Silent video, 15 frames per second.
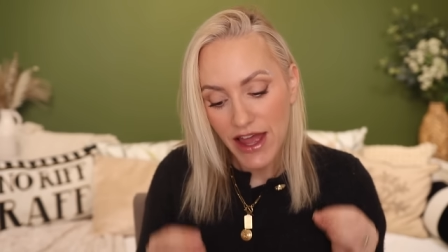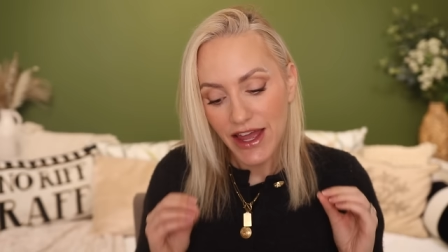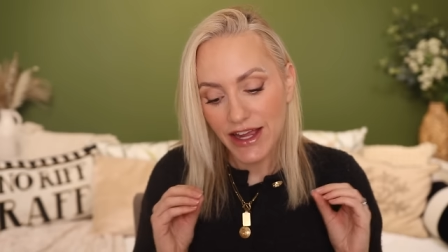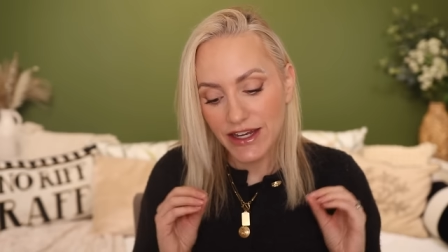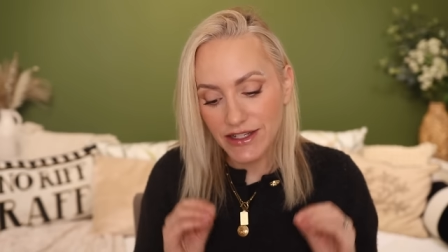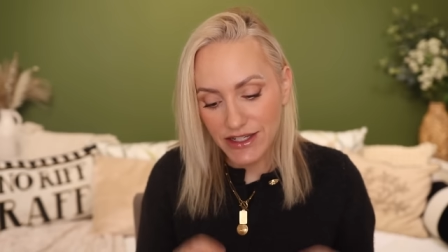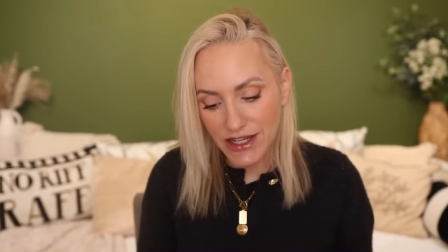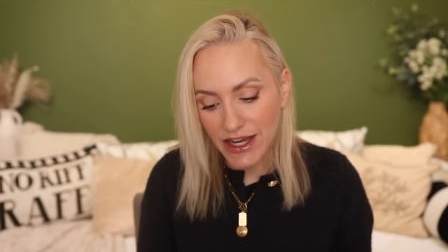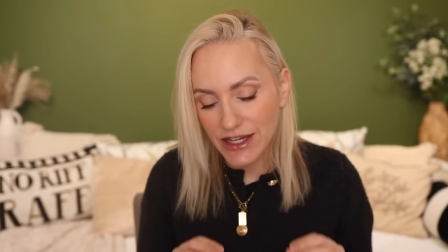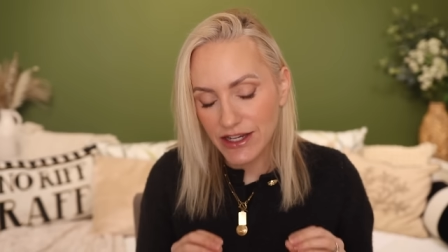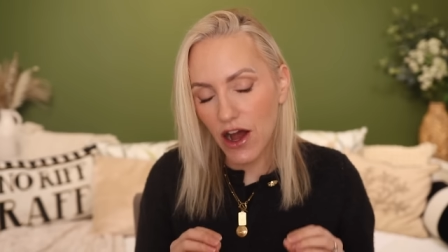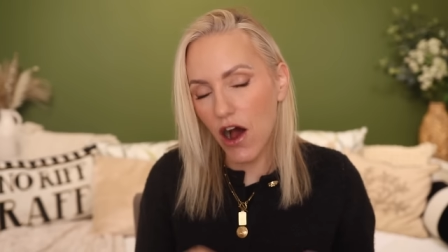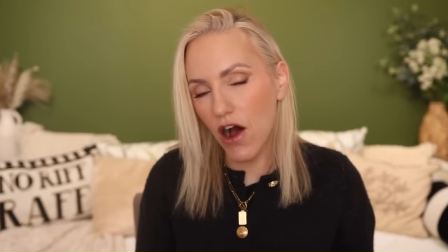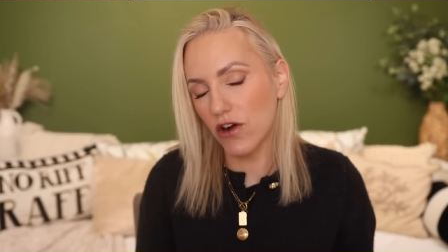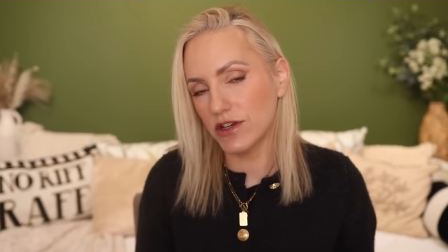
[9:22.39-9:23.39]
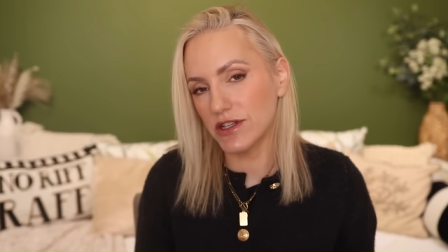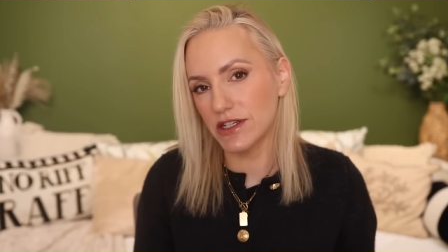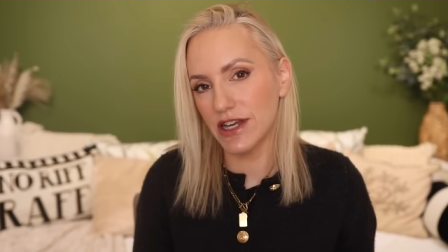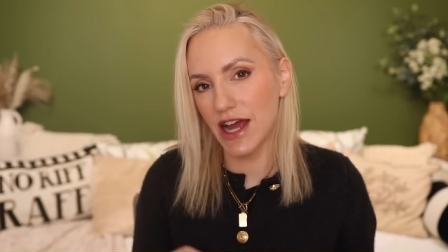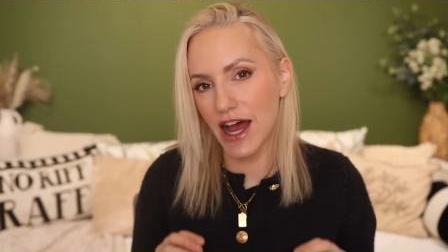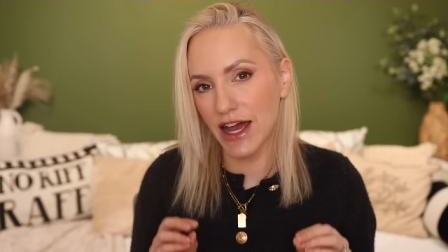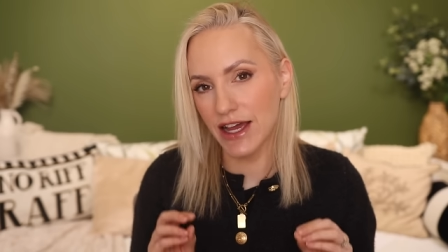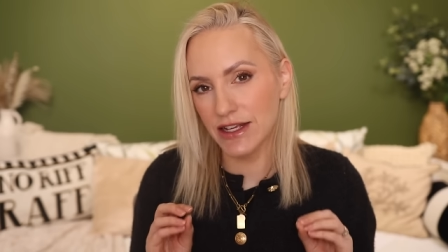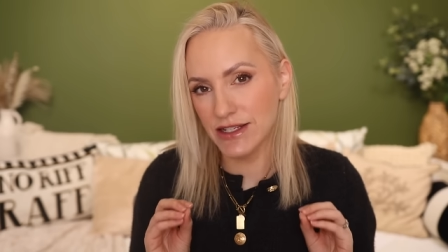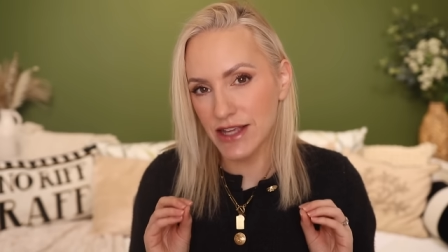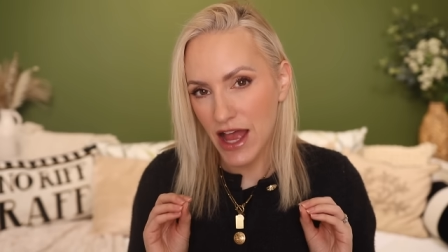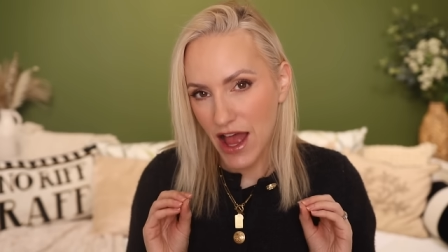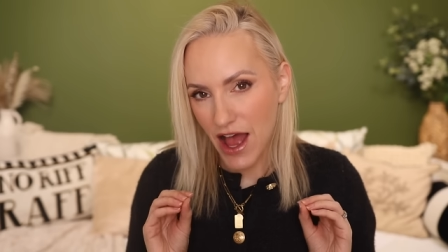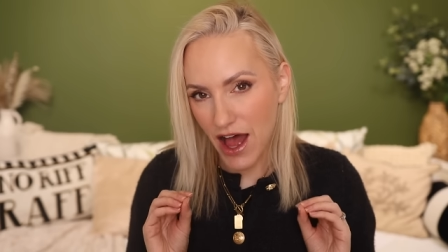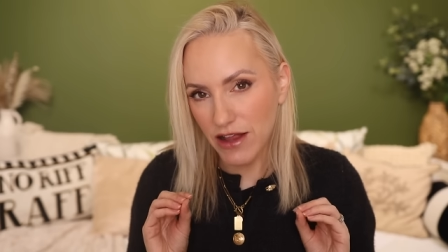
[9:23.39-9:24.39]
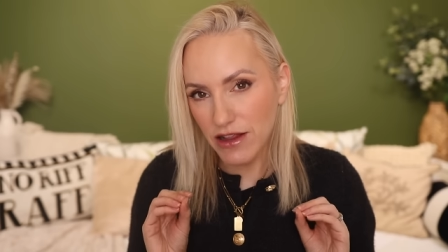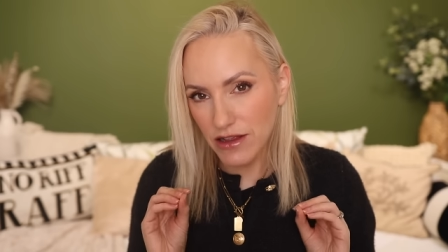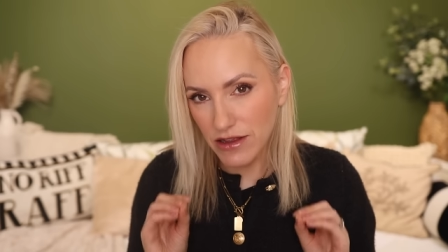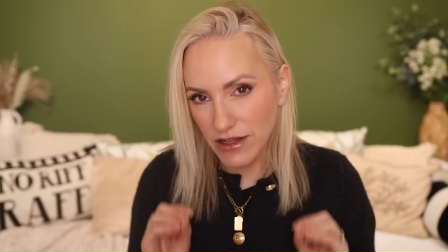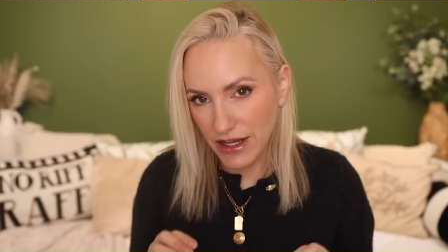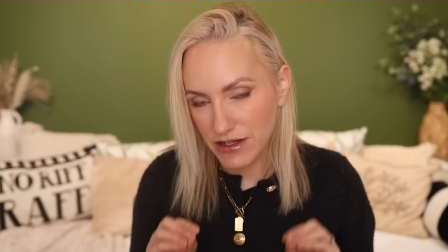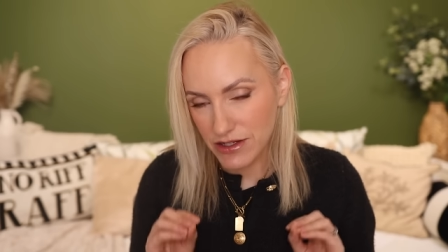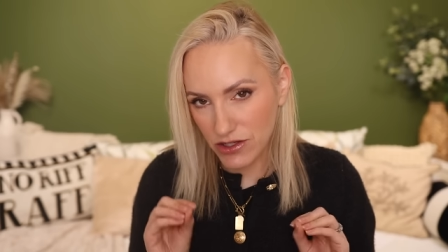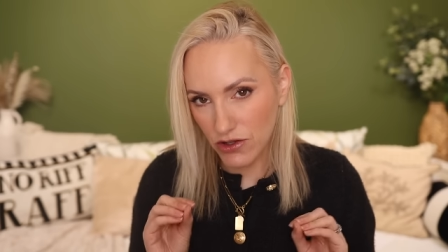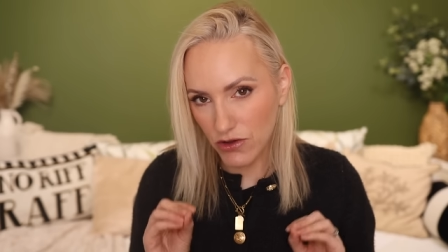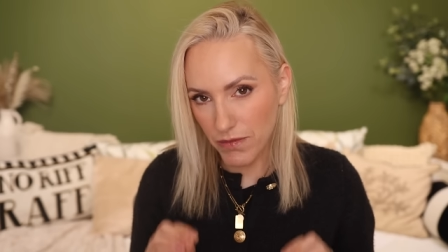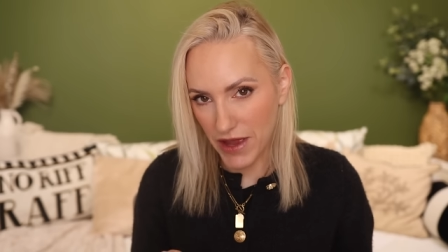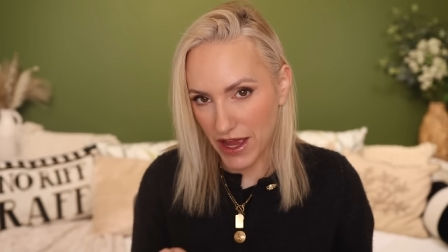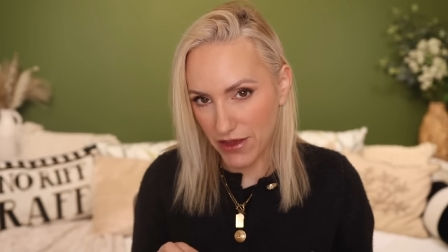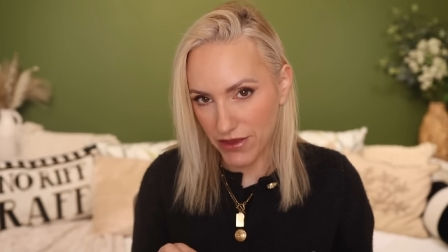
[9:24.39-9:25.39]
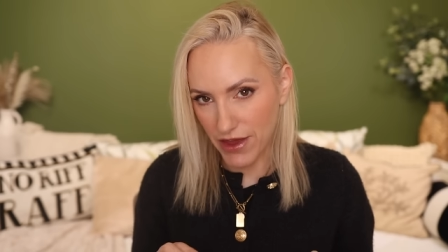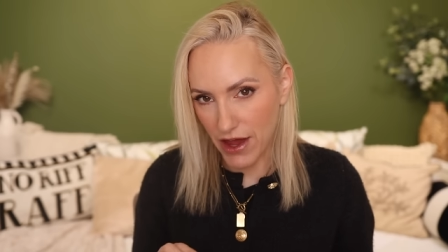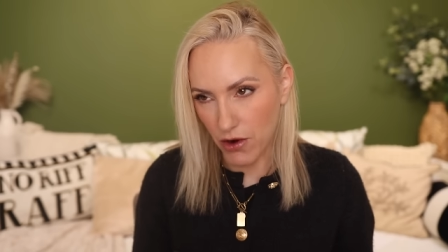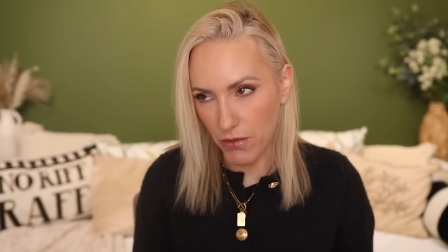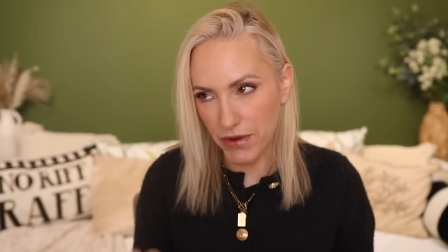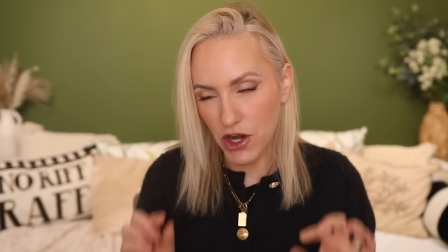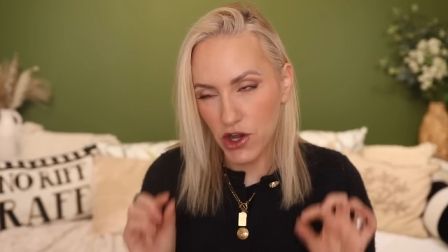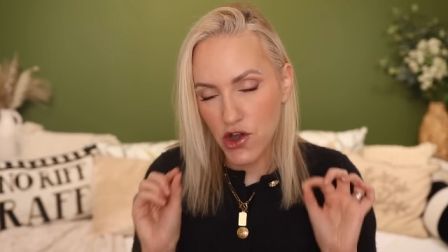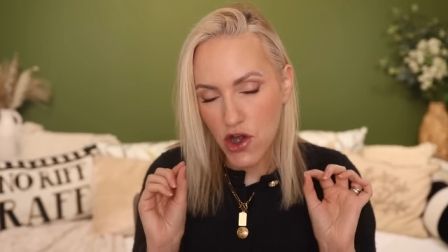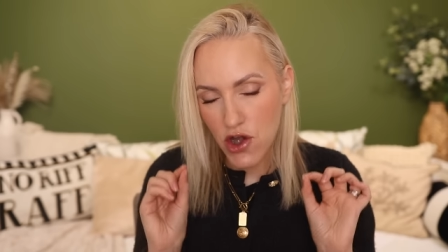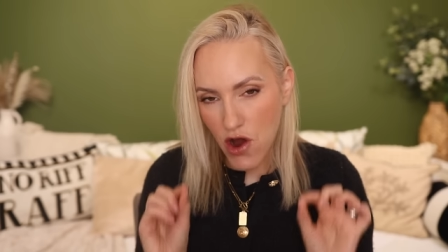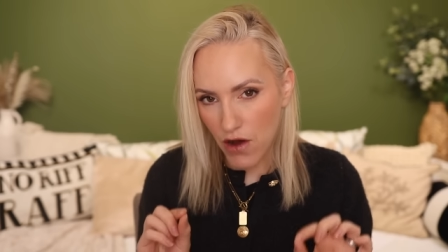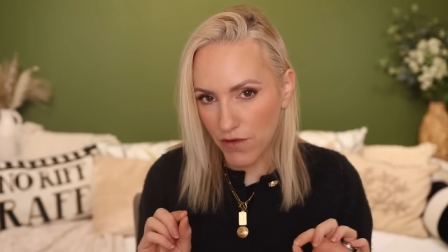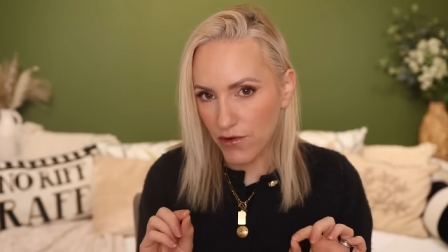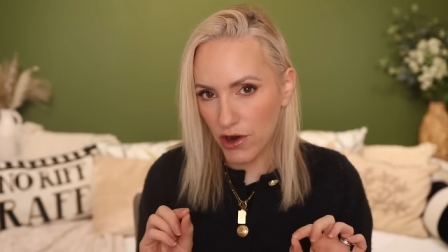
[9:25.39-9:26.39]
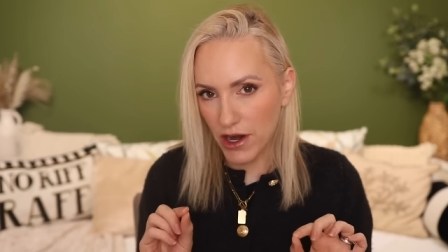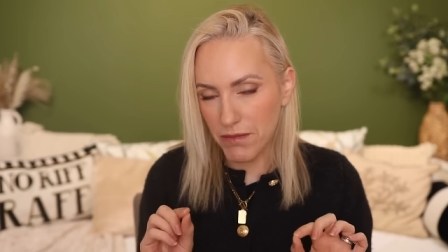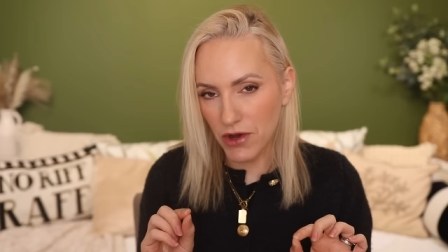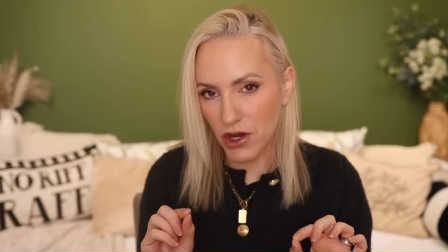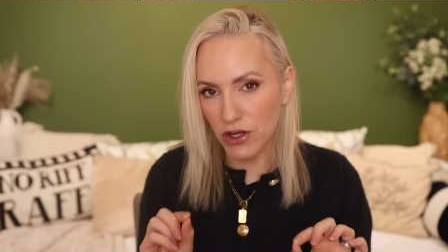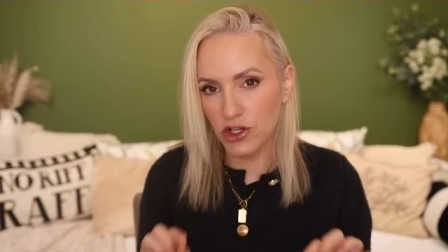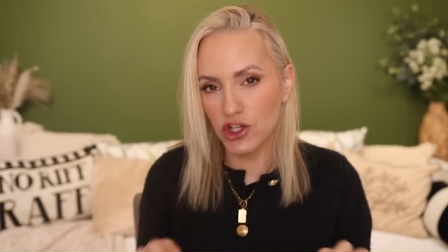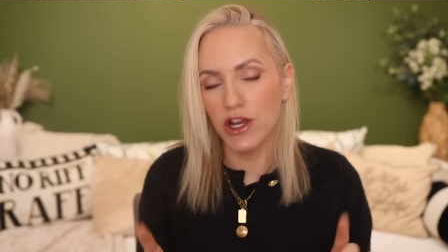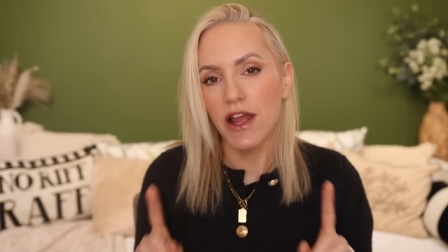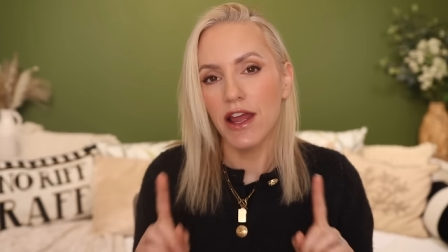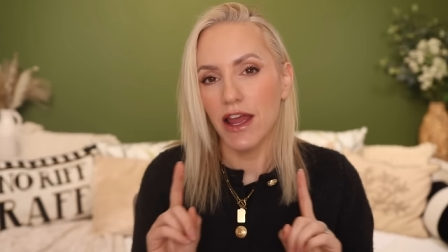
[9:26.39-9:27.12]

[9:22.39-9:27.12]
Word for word: It did oxidize a little bit though, but not very much.